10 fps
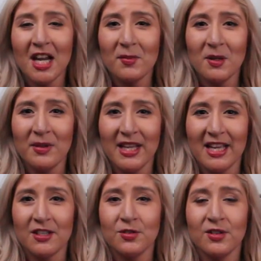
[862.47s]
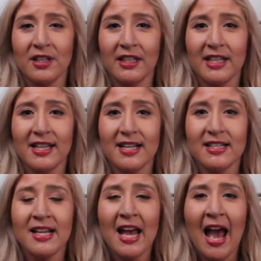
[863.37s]
I'm going to be answering is,
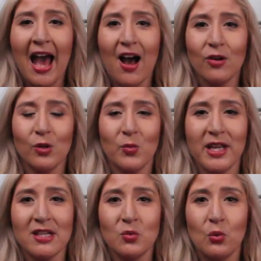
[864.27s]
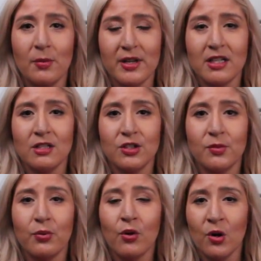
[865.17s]
how can we as women
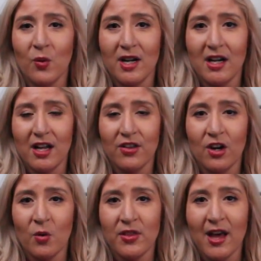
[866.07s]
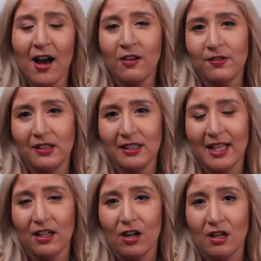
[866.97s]
support one another without feeling
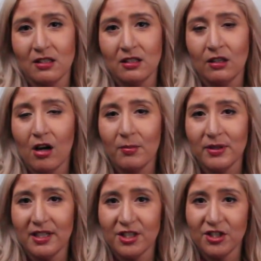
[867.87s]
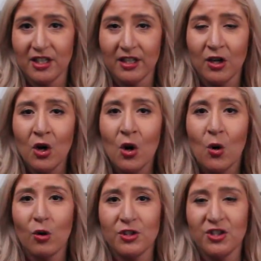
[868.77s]
that constant competition
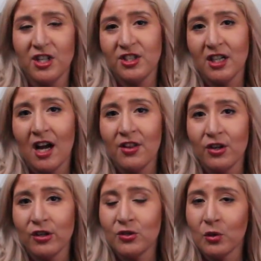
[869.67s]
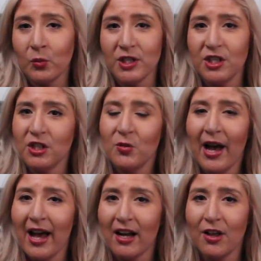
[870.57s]
or judging others, or wishing you
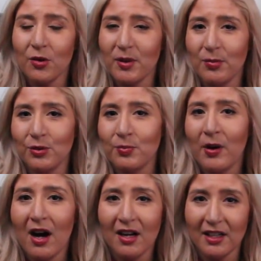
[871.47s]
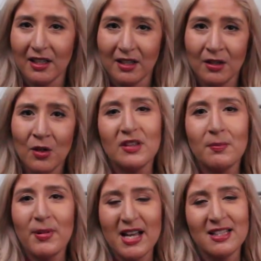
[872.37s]
had other people's body? The
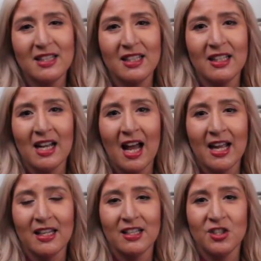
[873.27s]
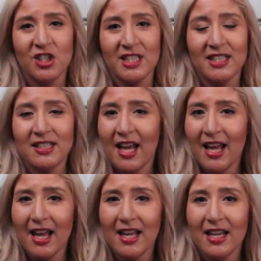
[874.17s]
best thing that I can just
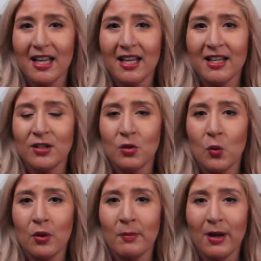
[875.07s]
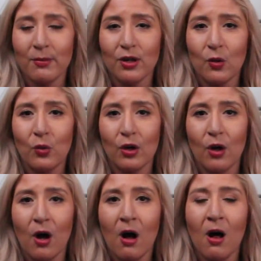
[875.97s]
say is, remember, we're
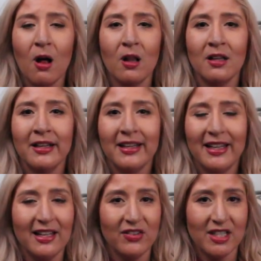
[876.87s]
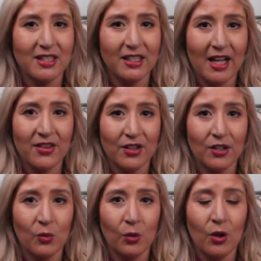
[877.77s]
all in this
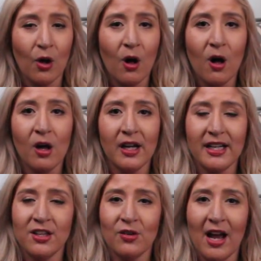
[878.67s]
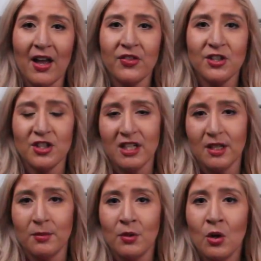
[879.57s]
together. We're all either at the
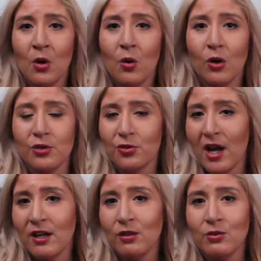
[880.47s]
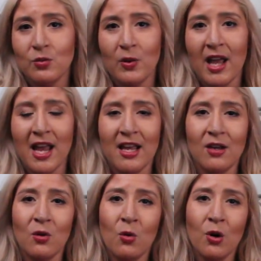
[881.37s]
gym or trying to lose
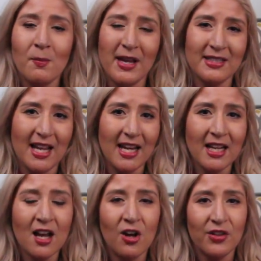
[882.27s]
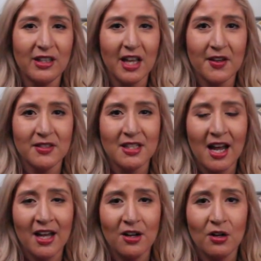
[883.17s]
weight or maintaining a healthy
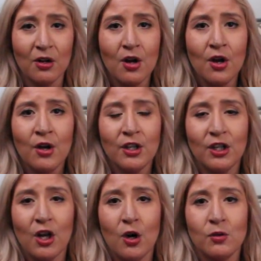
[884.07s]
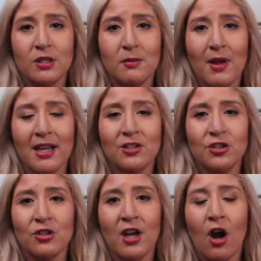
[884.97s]
lifestyle, you know, to make
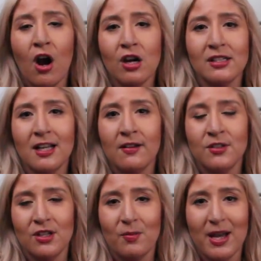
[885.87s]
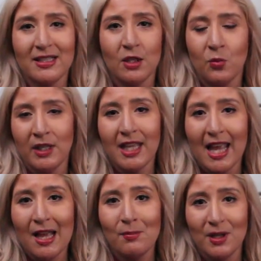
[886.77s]
sure that ourselves are the best that we
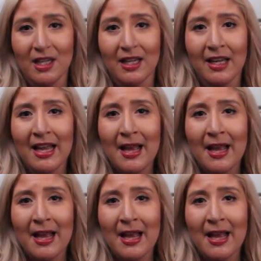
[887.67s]
can be.